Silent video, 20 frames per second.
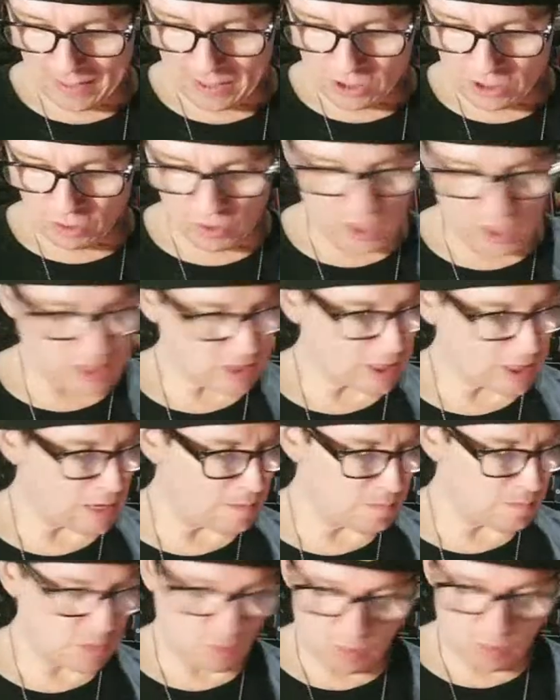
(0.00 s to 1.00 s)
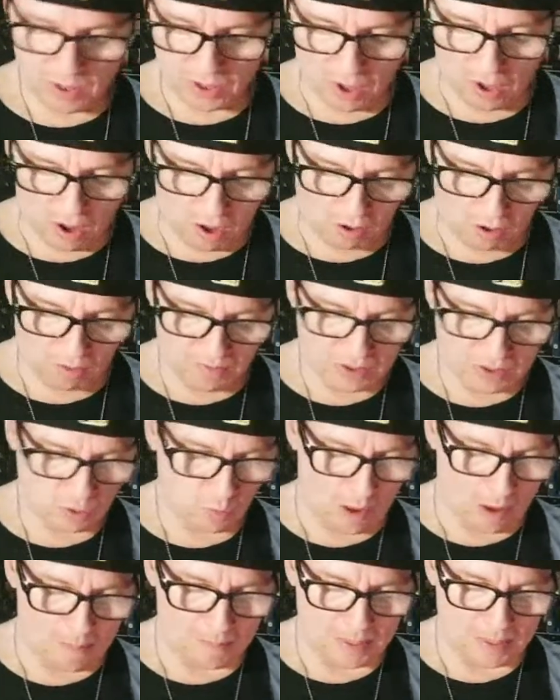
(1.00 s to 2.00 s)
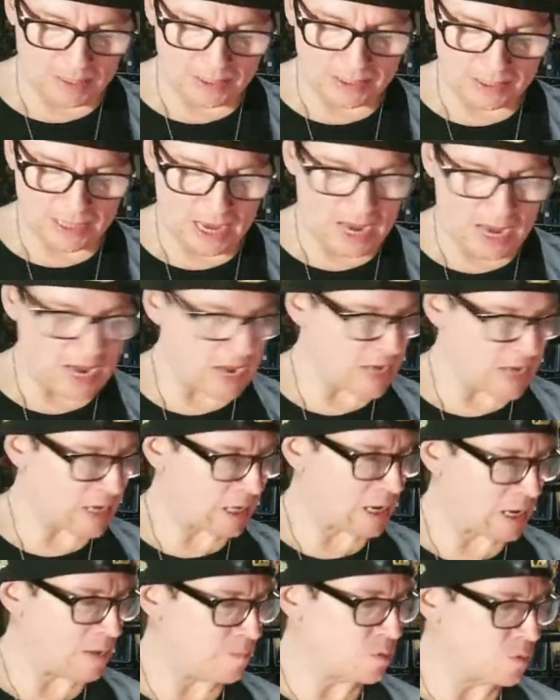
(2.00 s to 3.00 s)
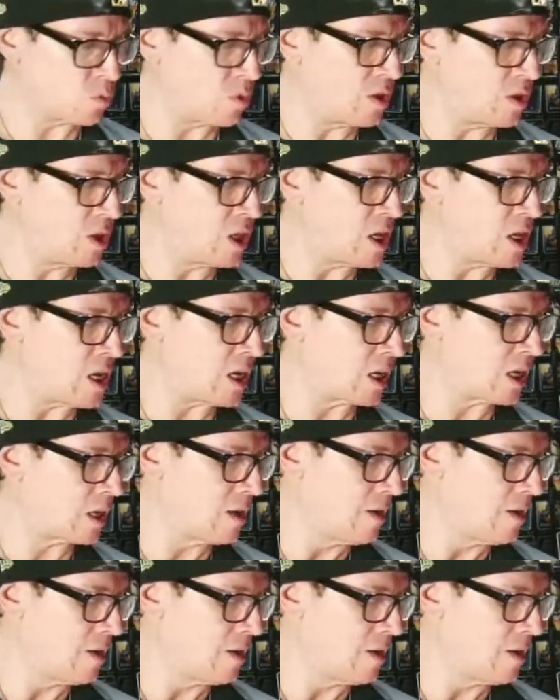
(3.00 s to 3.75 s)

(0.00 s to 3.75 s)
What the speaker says: So this comes with all of his weapons, and it comes with the